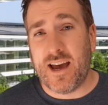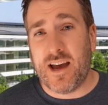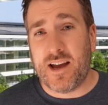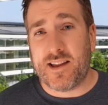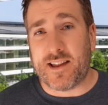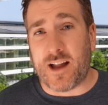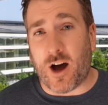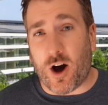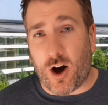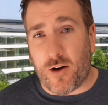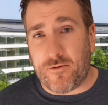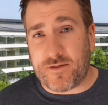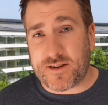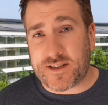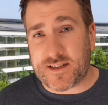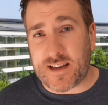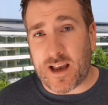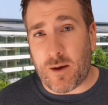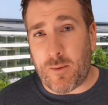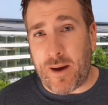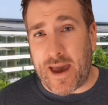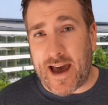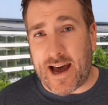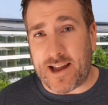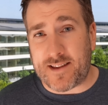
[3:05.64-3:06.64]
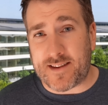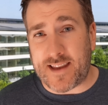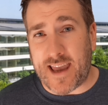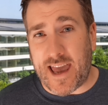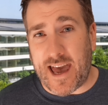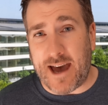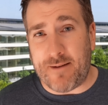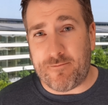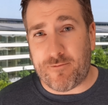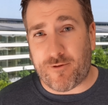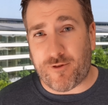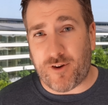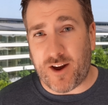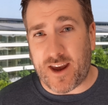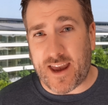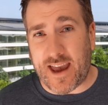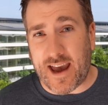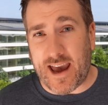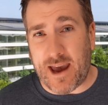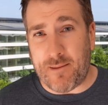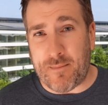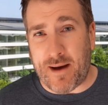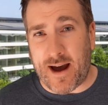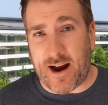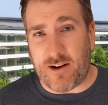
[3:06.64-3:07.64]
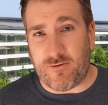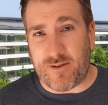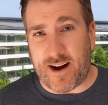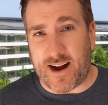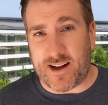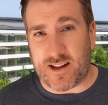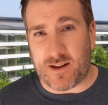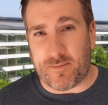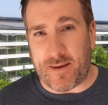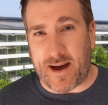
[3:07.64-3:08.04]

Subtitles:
Now obviously we had the M3 came out around